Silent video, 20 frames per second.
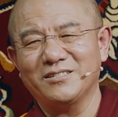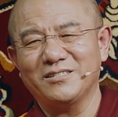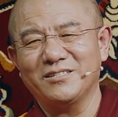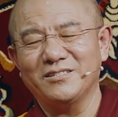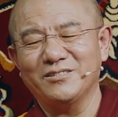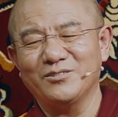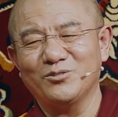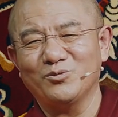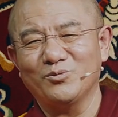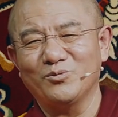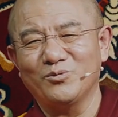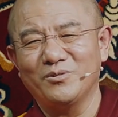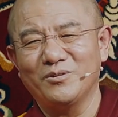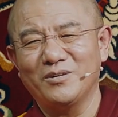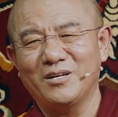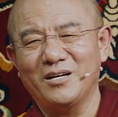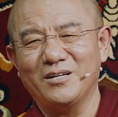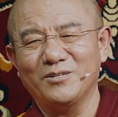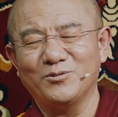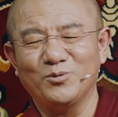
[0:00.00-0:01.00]
uh,
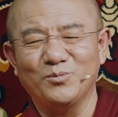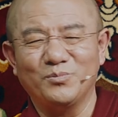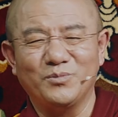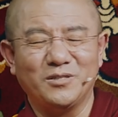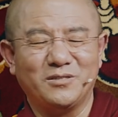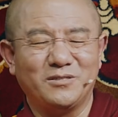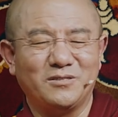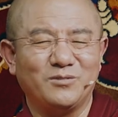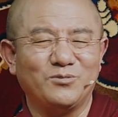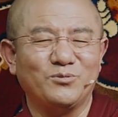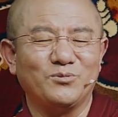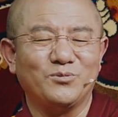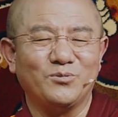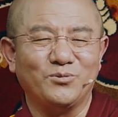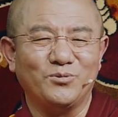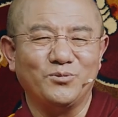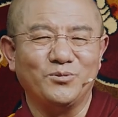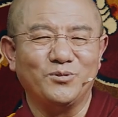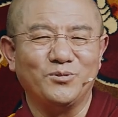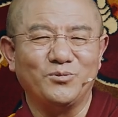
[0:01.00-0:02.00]
the
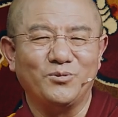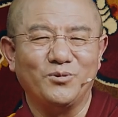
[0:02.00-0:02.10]
class.